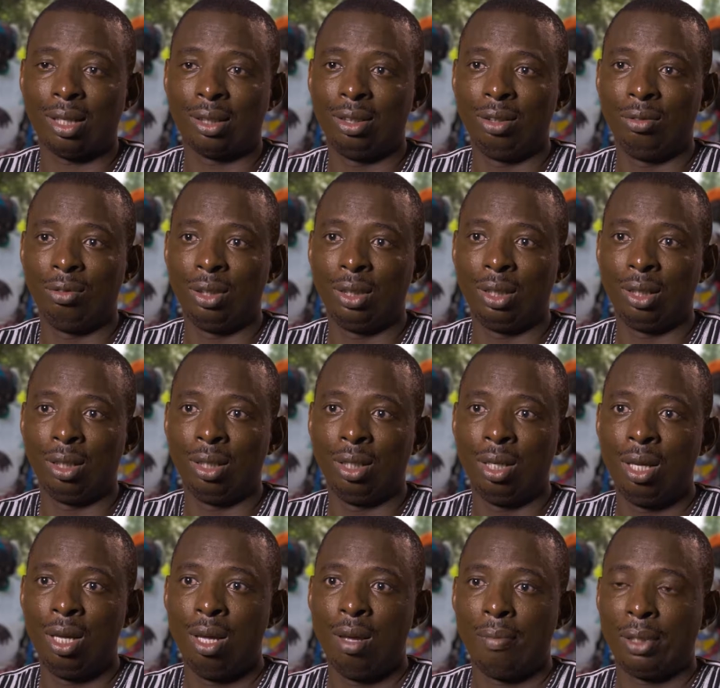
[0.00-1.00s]
We see
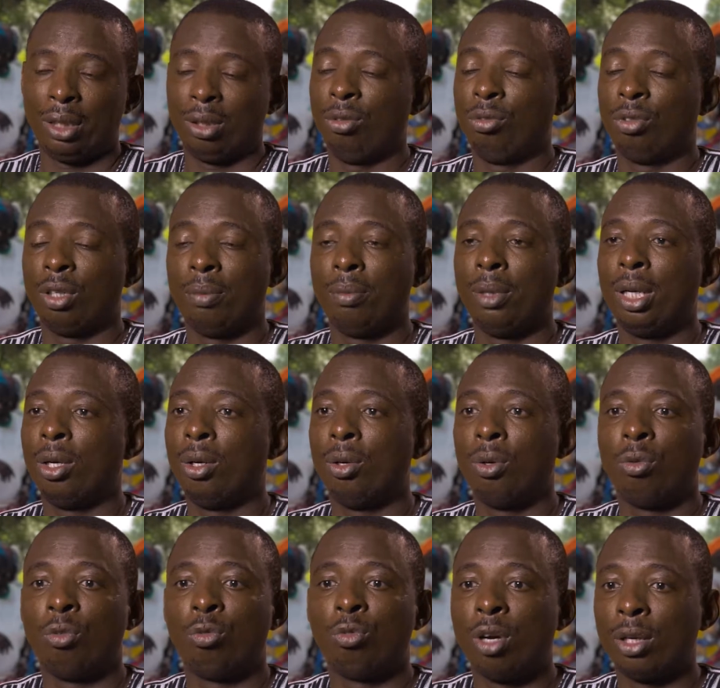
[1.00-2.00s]
in the field
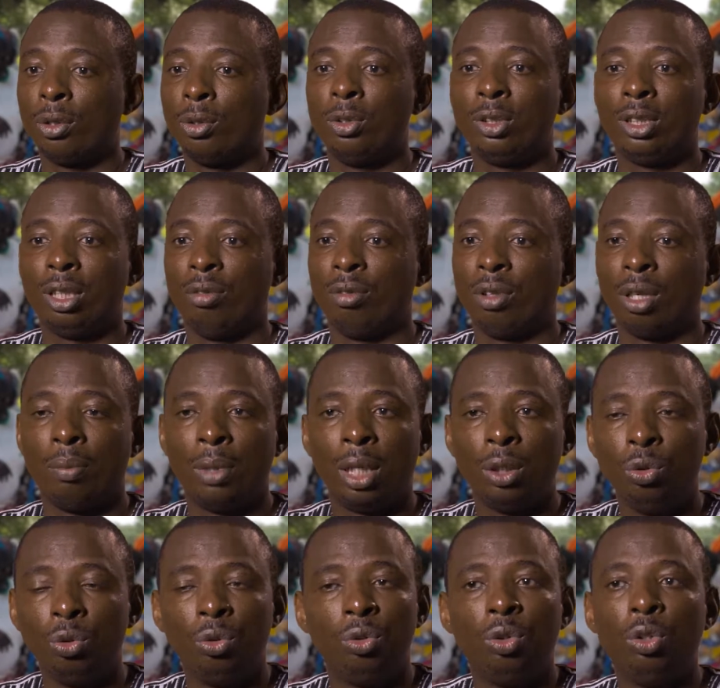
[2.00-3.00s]
that it is really
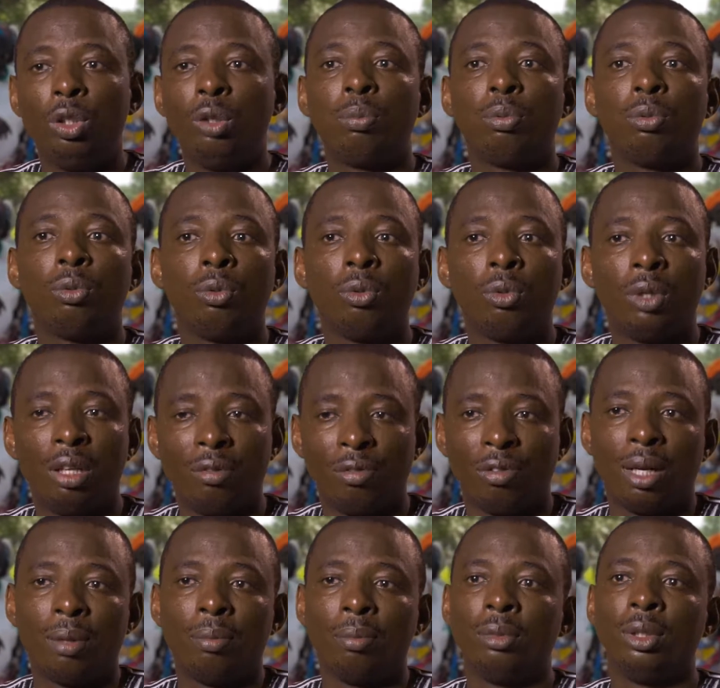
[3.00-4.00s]
valuable for women,
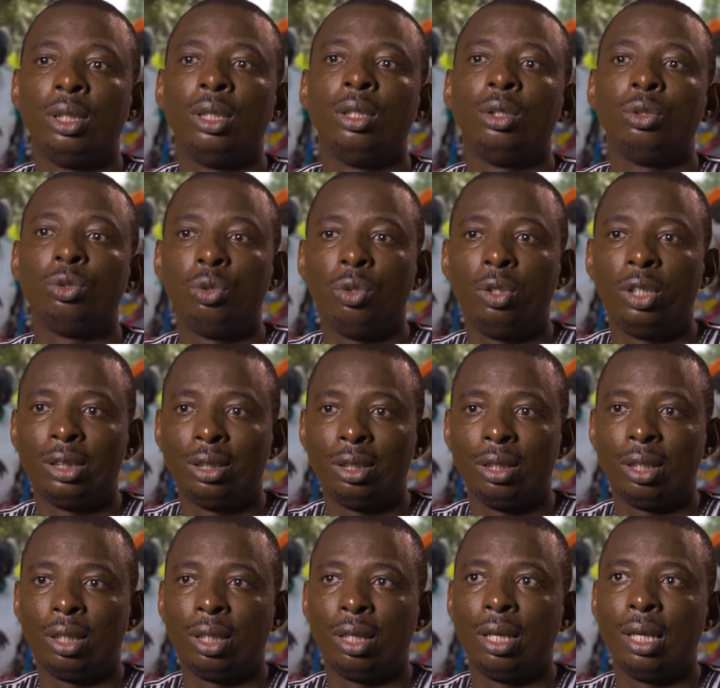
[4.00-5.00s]
and
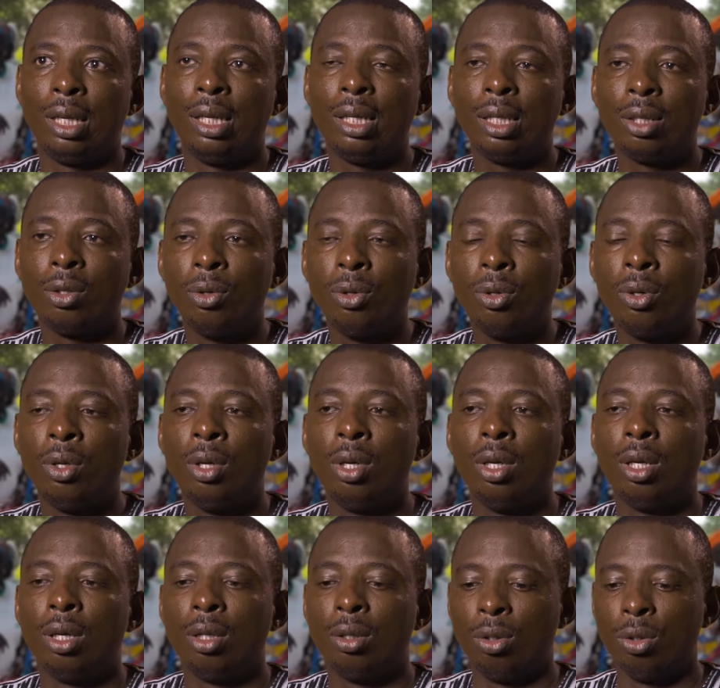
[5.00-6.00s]
since we didn't have
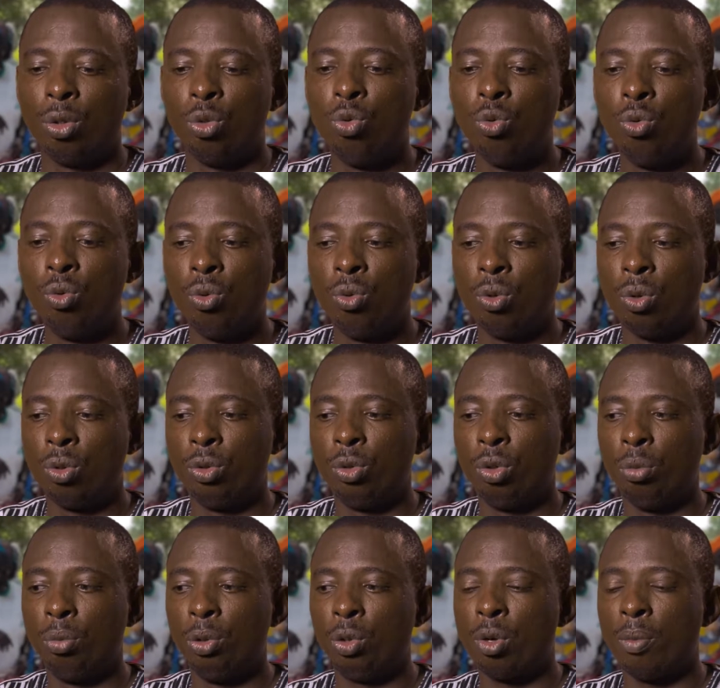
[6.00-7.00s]
much at the beginning,
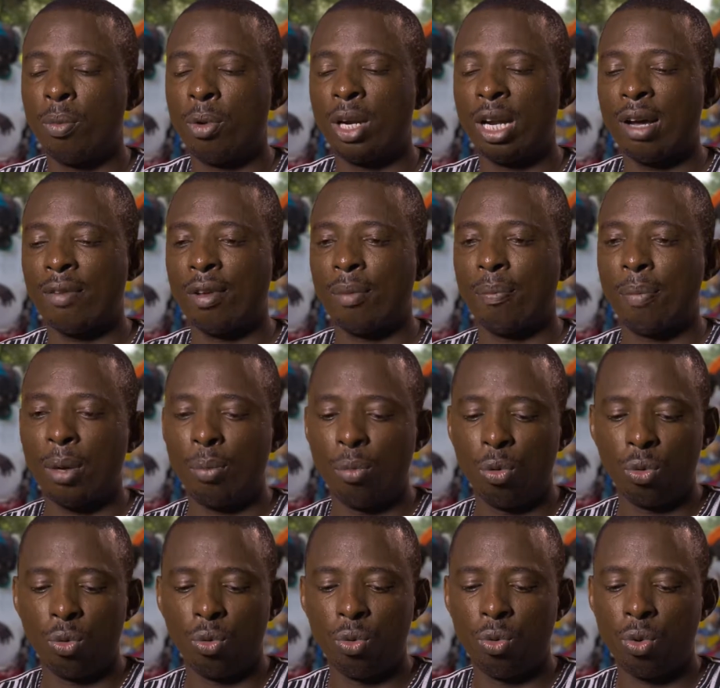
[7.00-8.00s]
we had to set
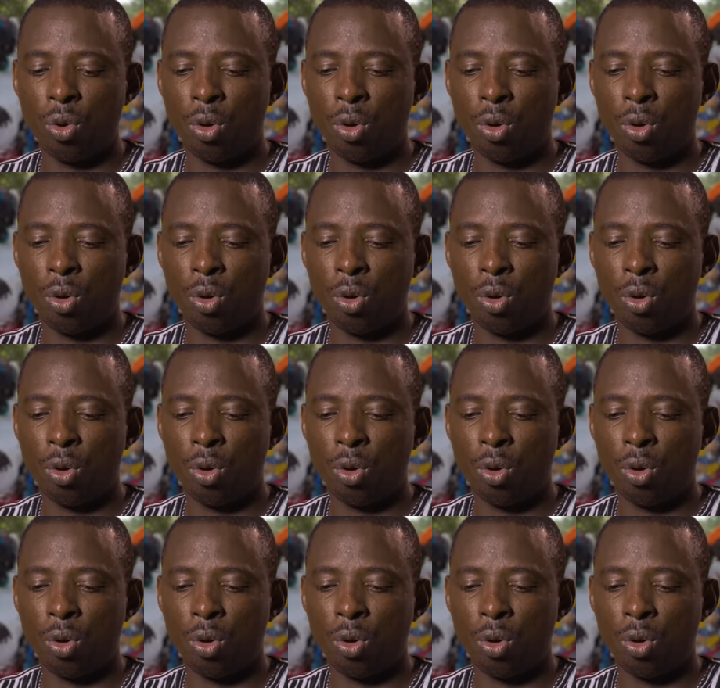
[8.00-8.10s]
limits.